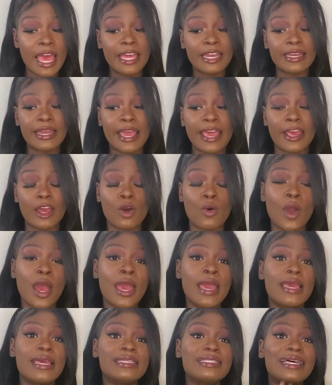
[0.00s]
Now,
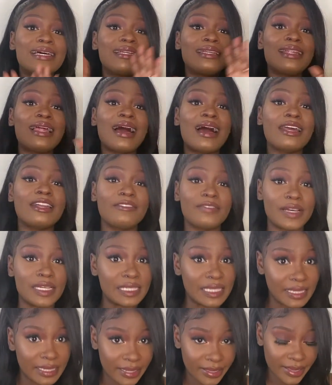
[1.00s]
it's a lot of us
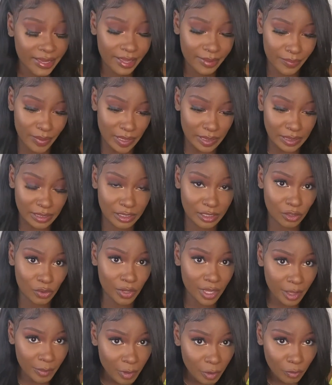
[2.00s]
in the hair business, don't
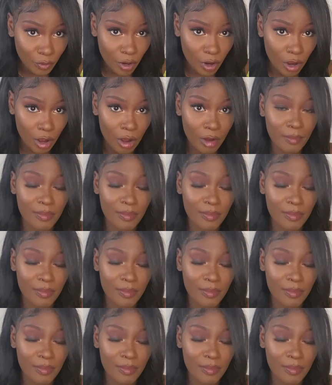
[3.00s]
get me wrong,